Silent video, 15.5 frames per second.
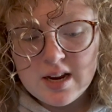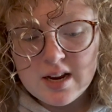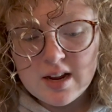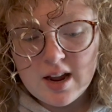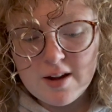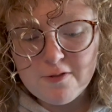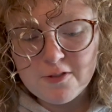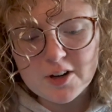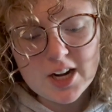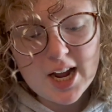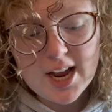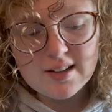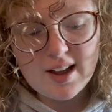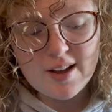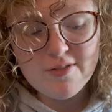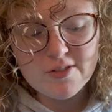I've
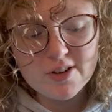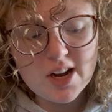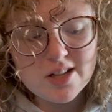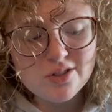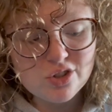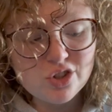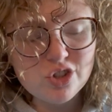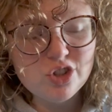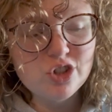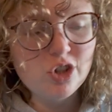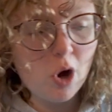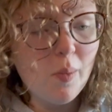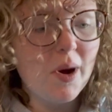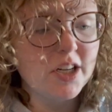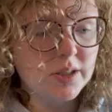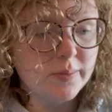forgotten so
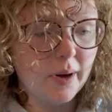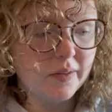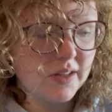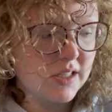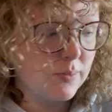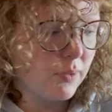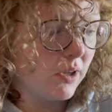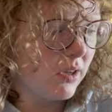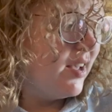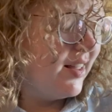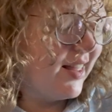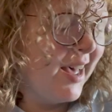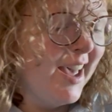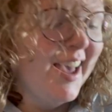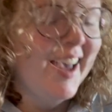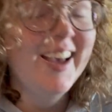much about this book.
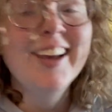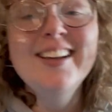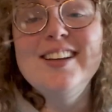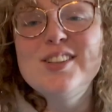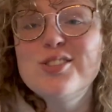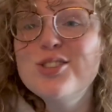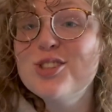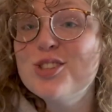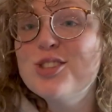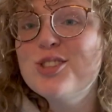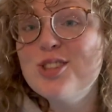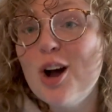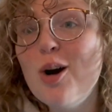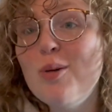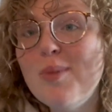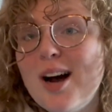
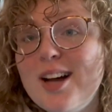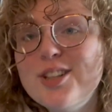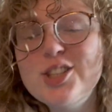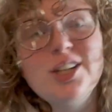So much.